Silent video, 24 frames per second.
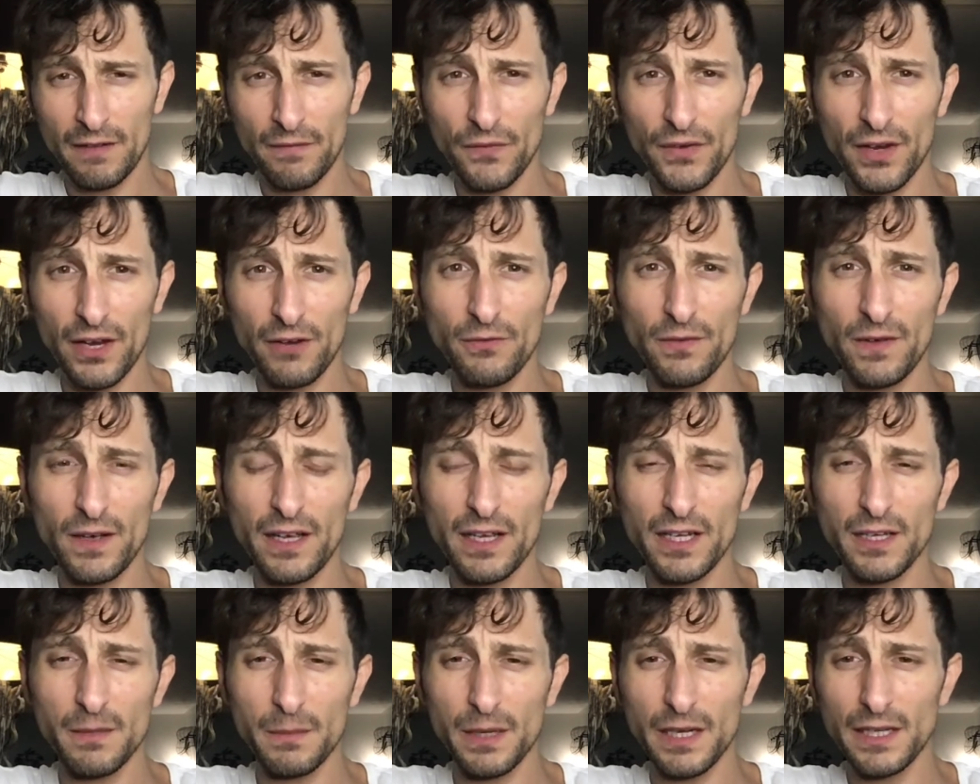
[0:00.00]
I
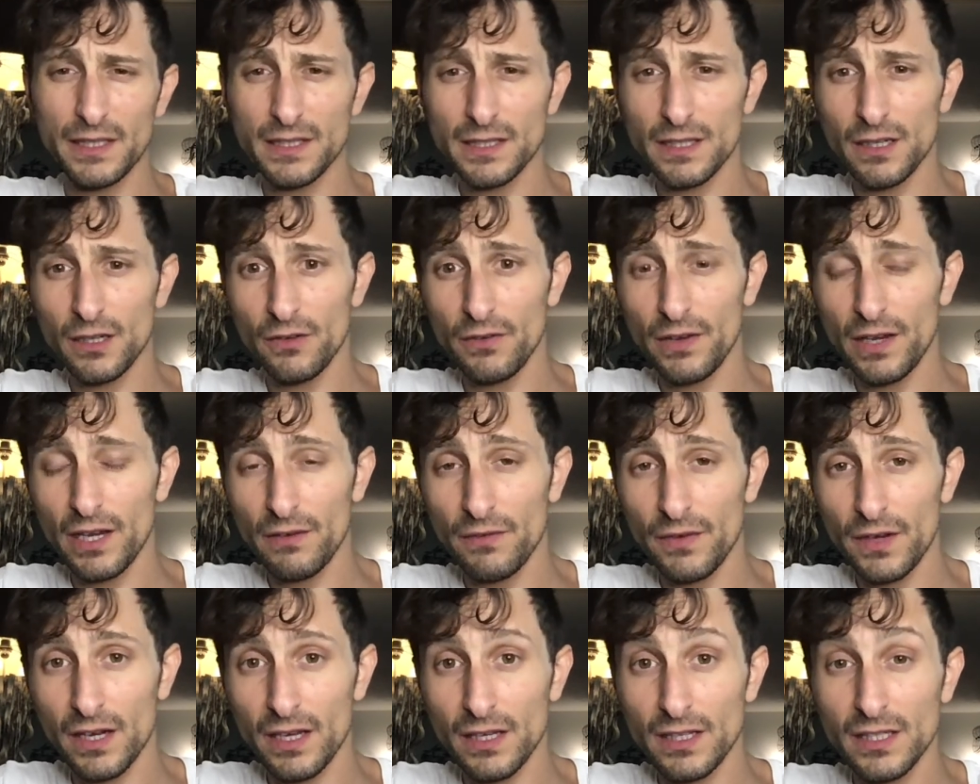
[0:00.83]
find myself
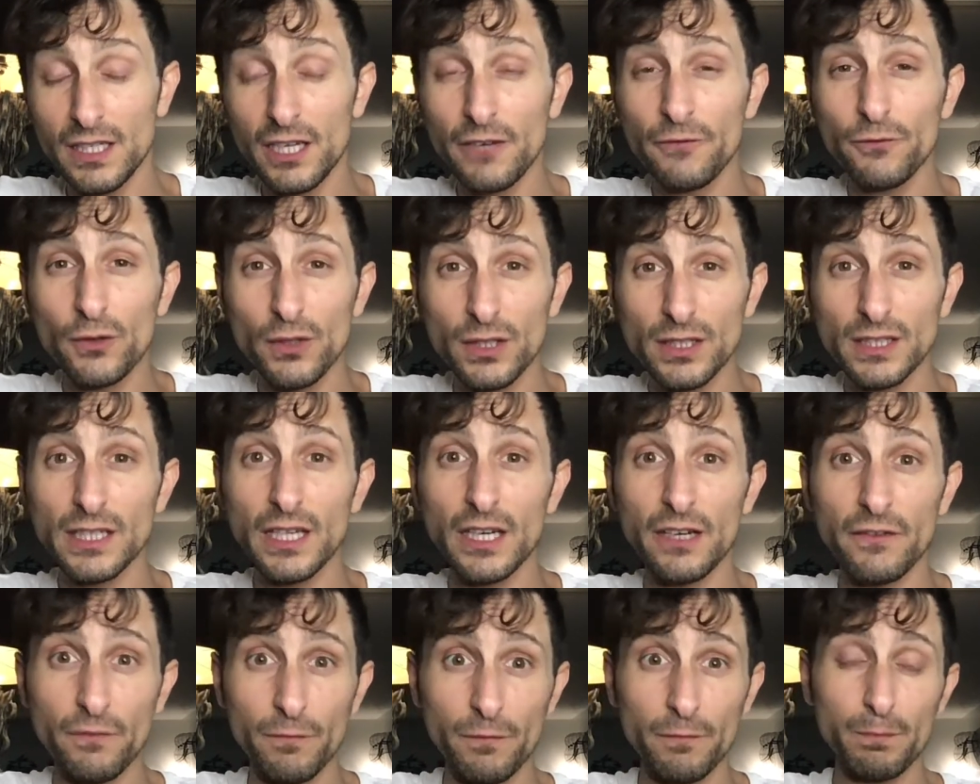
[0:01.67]
having a different set
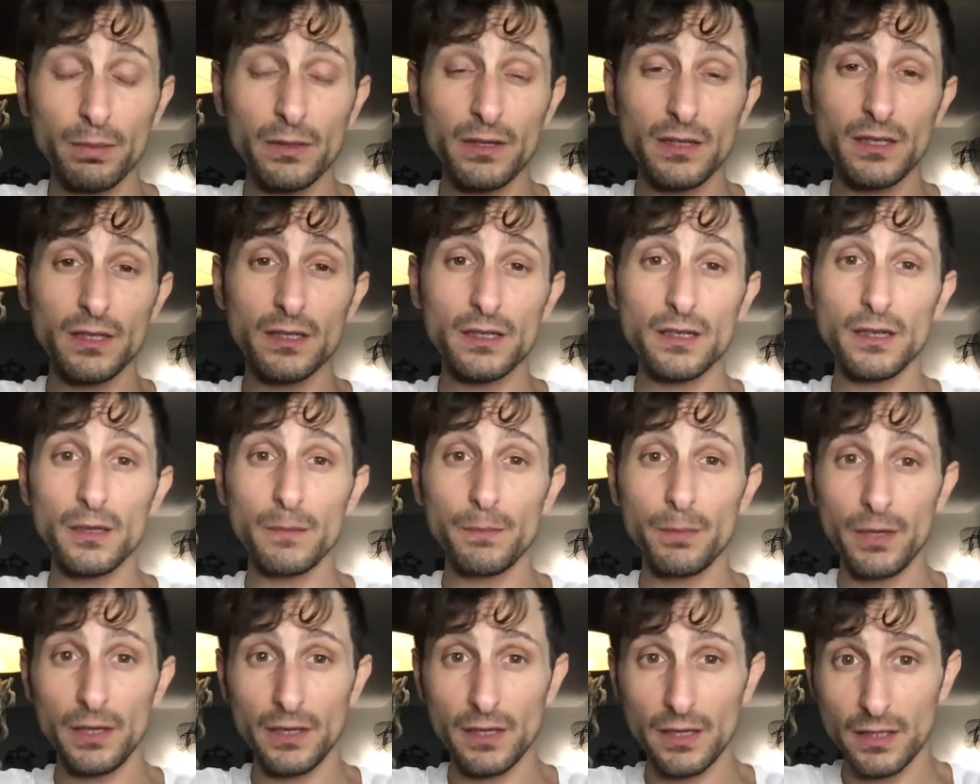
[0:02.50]
of political
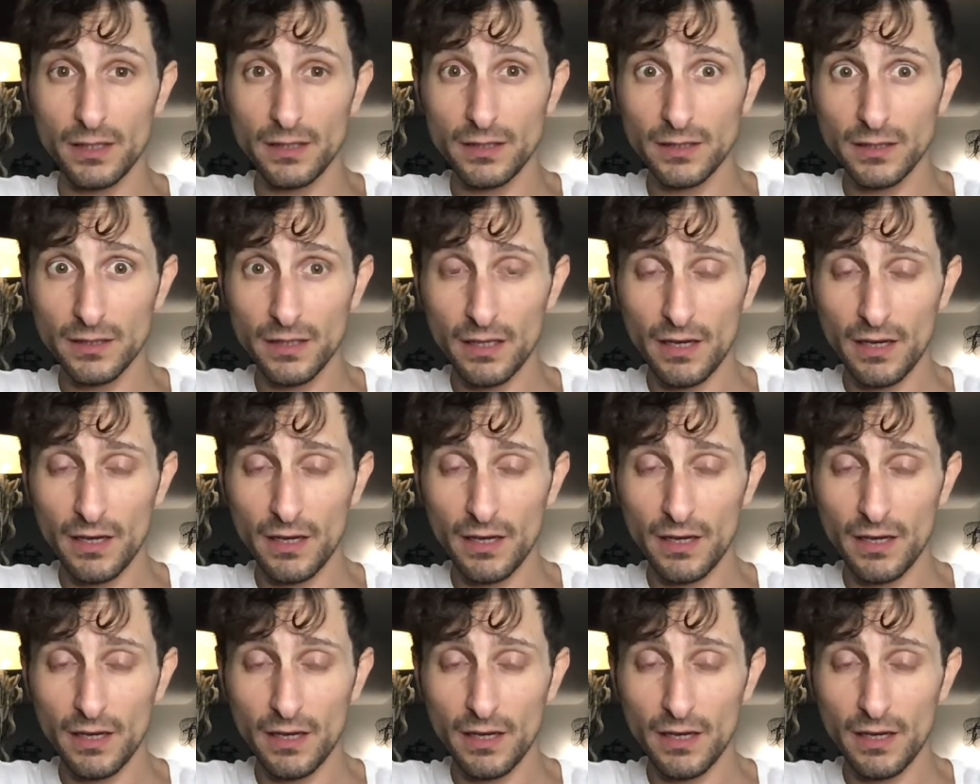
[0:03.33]
opinions,